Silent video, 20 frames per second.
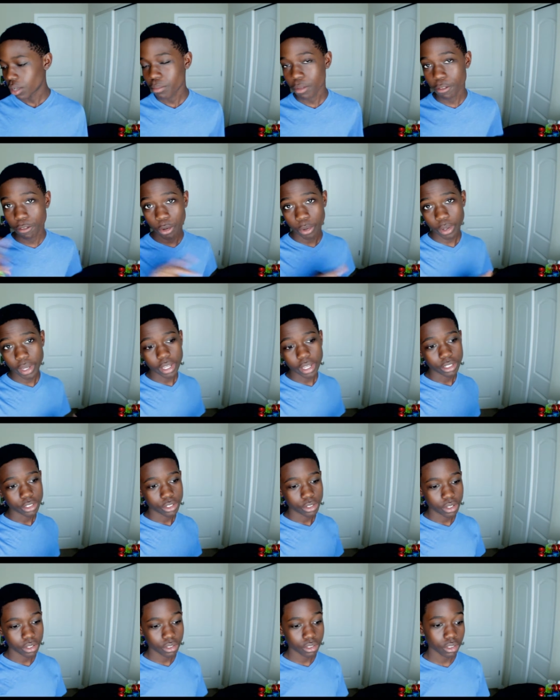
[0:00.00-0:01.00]
before we get
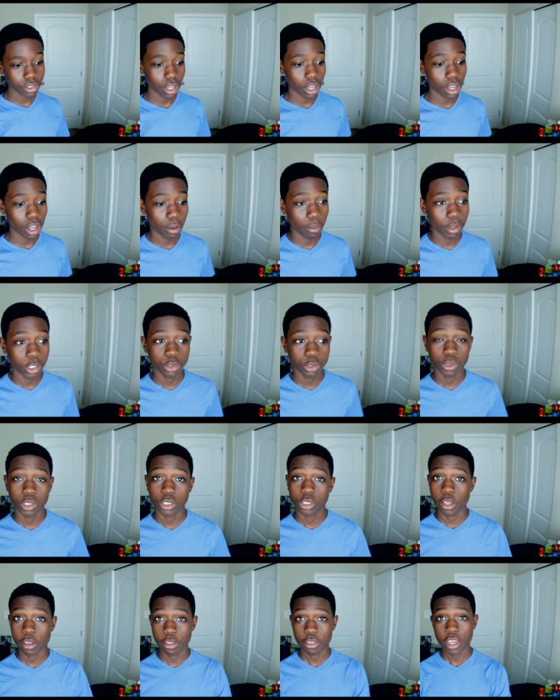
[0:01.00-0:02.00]
into this, I just
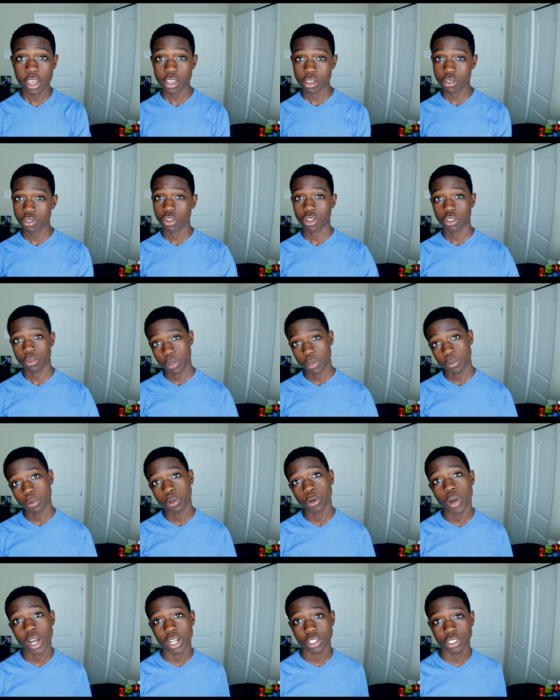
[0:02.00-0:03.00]
want to say thank you to all the
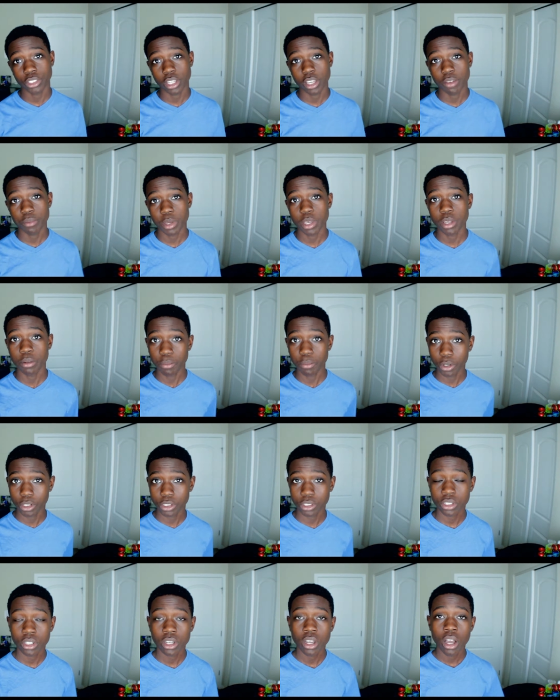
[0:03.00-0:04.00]
people who actually gave me
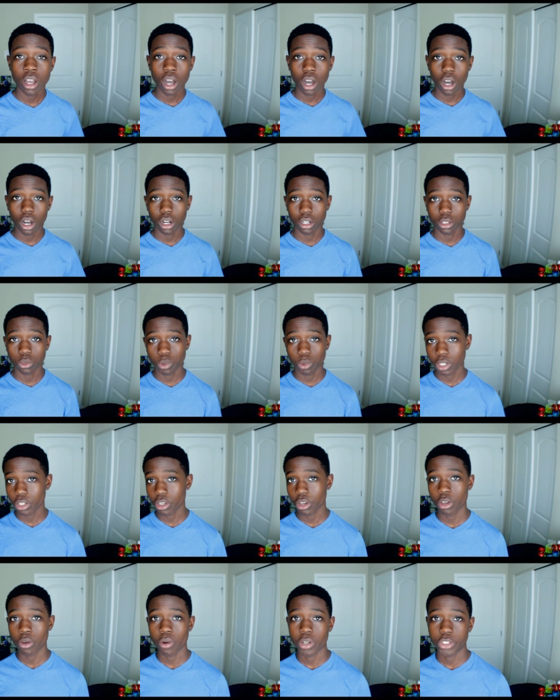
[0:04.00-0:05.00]
inputs on what
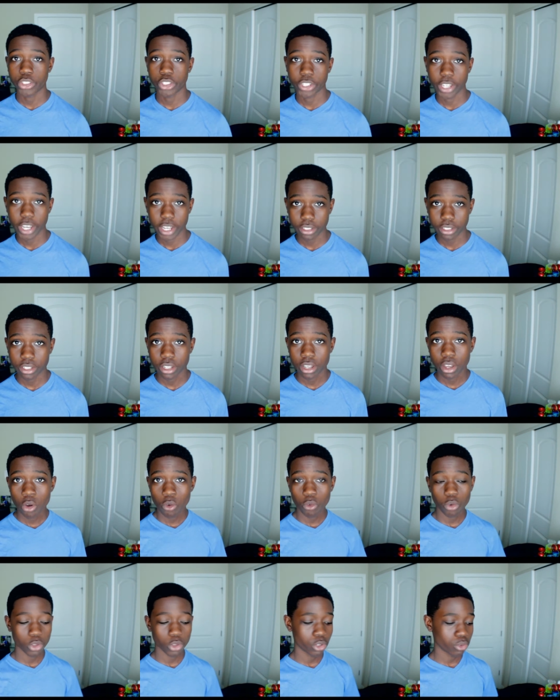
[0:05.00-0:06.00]
yo-yo I should get
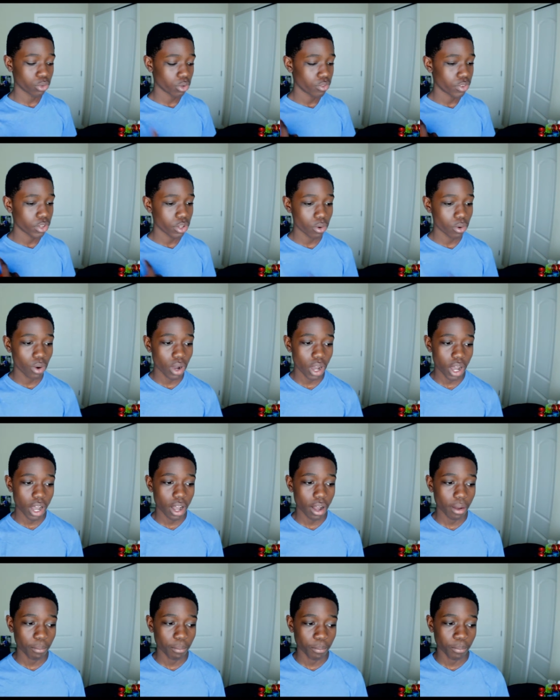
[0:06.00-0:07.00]
for this review.
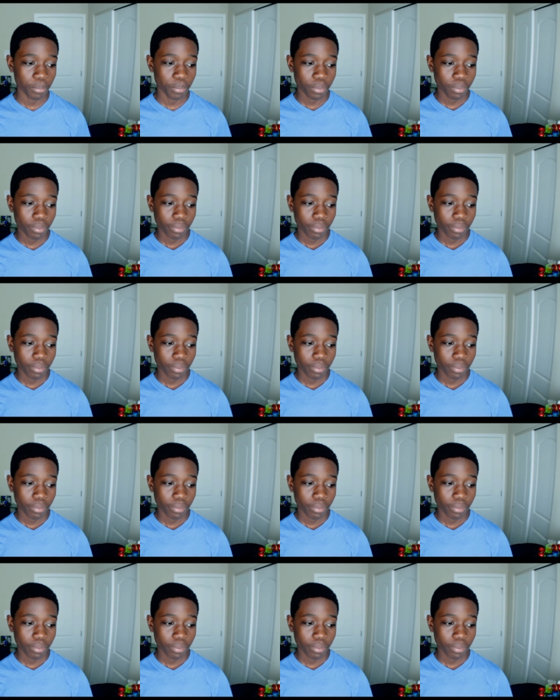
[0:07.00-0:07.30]
I